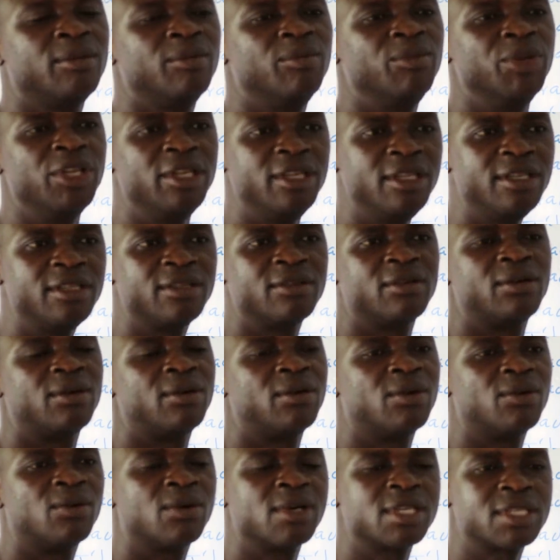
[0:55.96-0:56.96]

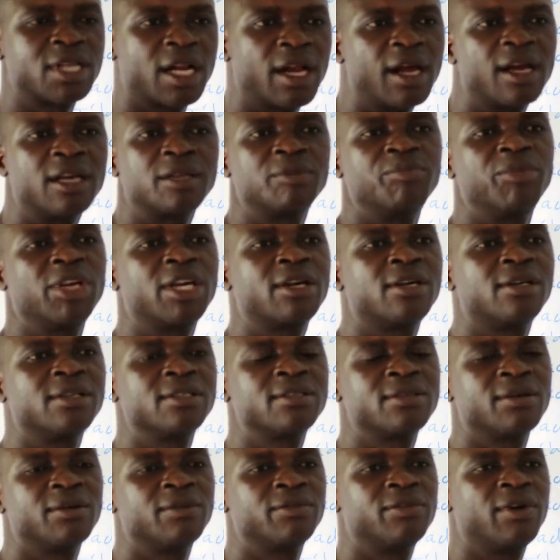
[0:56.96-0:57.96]
Benin was heard
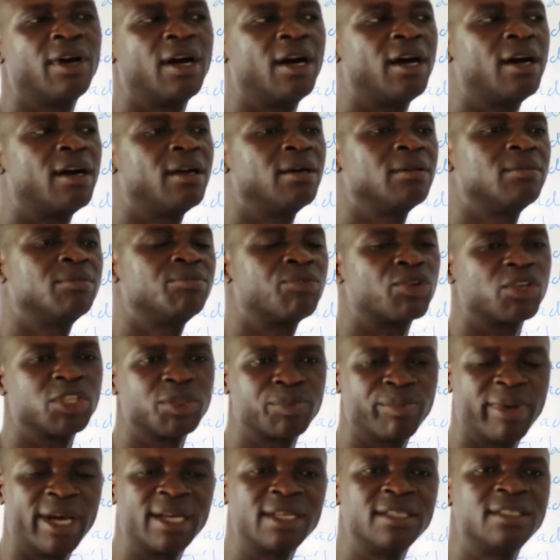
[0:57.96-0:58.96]
because of her
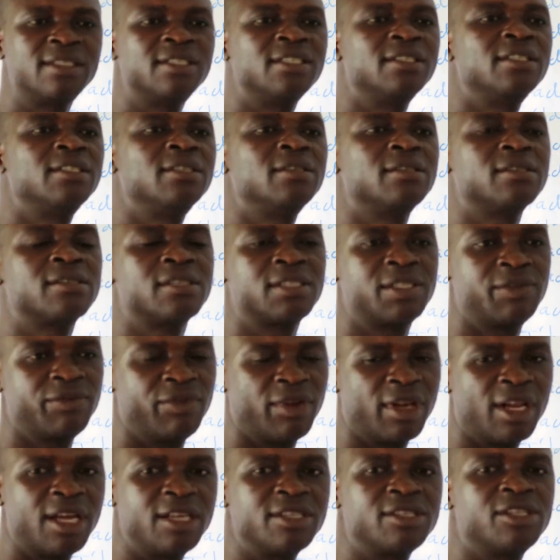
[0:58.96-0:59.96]
prosperity,
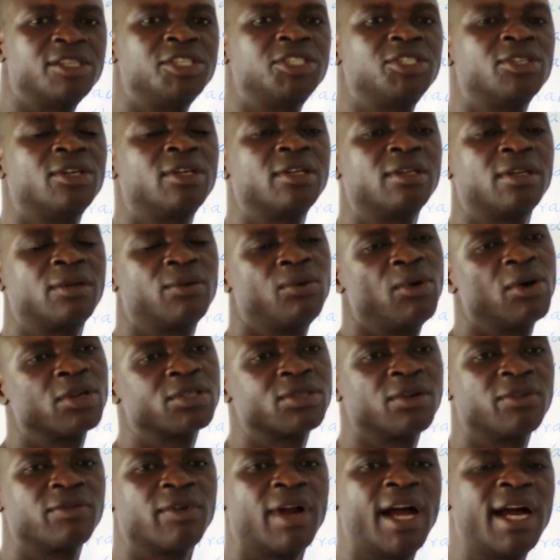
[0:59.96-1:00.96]
civilization, works
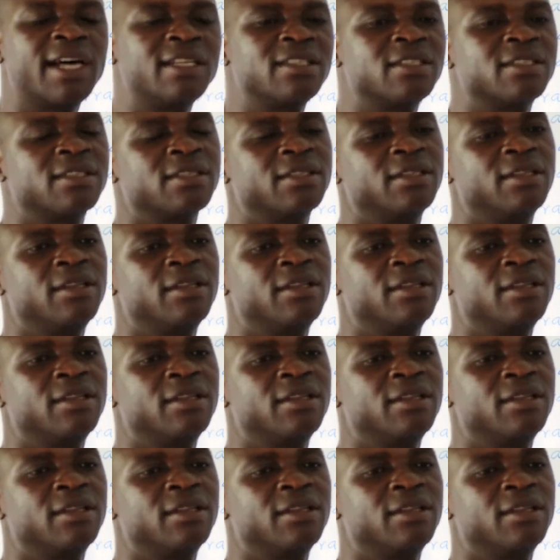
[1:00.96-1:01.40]
of arts.